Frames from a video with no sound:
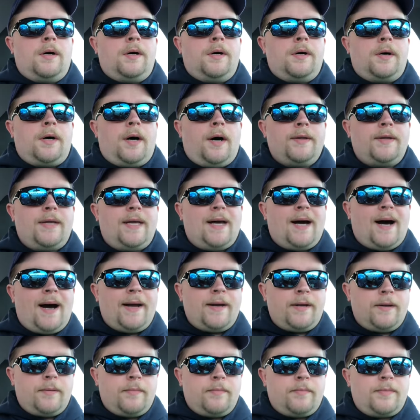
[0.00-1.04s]
on the
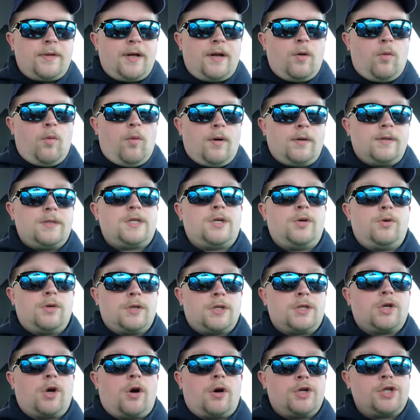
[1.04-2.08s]
item that it wants you to
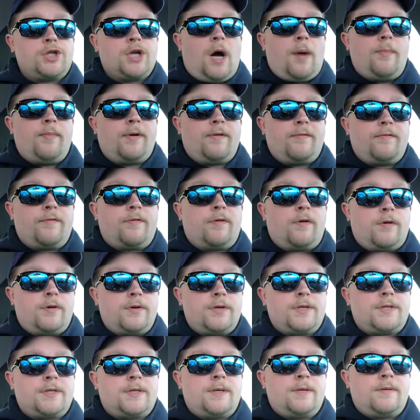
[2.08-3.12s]
start shopping
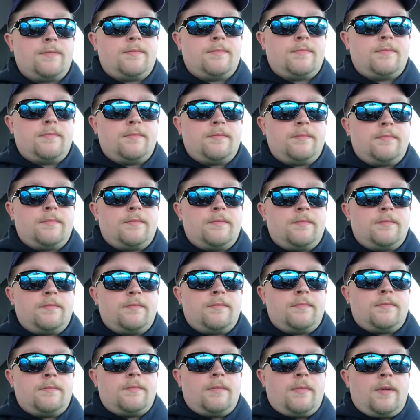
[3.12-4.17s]
first.
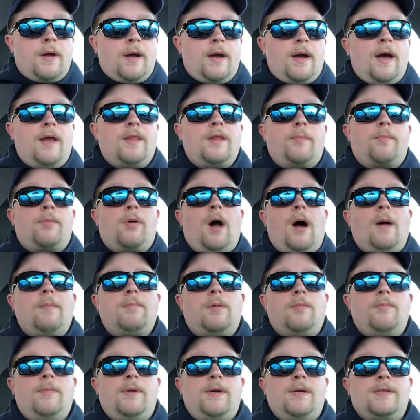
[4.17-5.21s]
And the
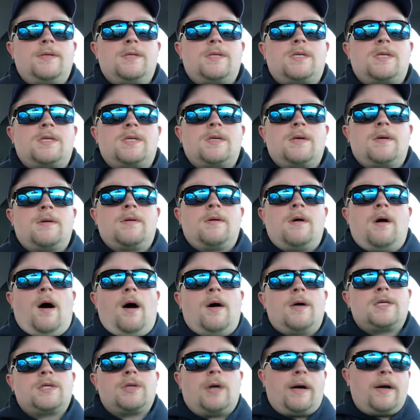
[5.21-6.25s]
problem is,
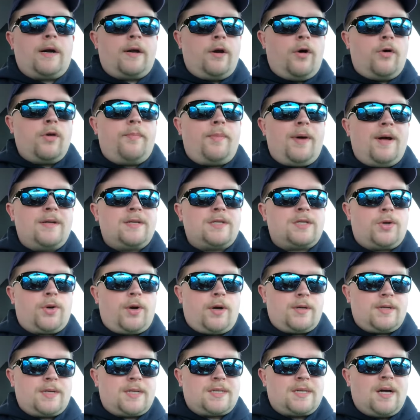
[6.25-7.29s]
so I already know the pens are out
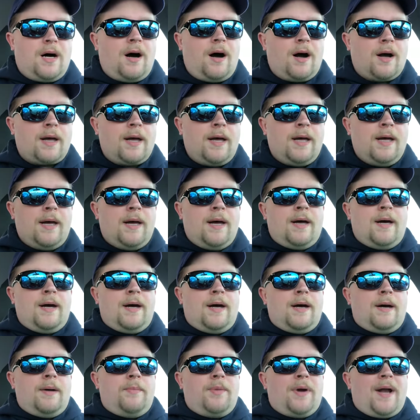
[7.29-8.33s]
of stock,
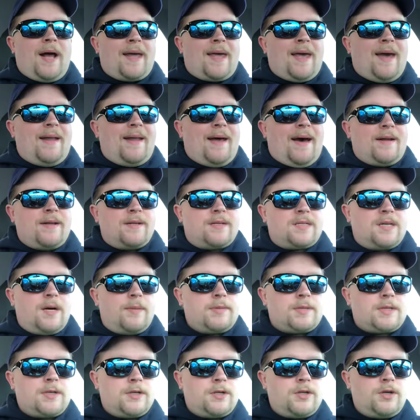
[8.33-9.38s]
but I can't add a
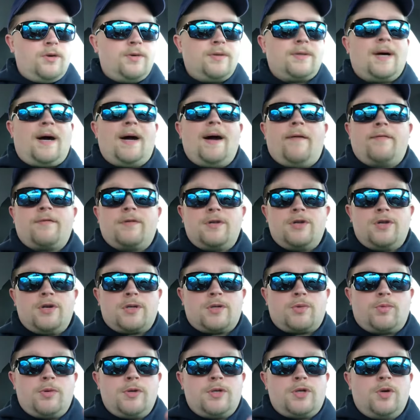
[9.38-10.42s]
substitute. I have to
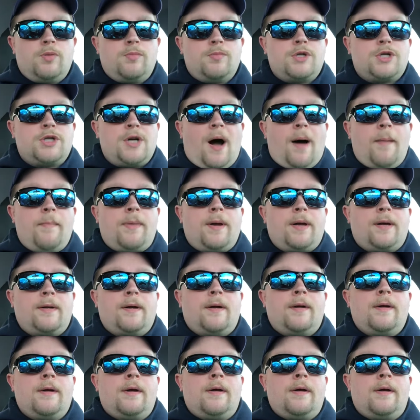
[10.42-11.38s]
just resume shopping.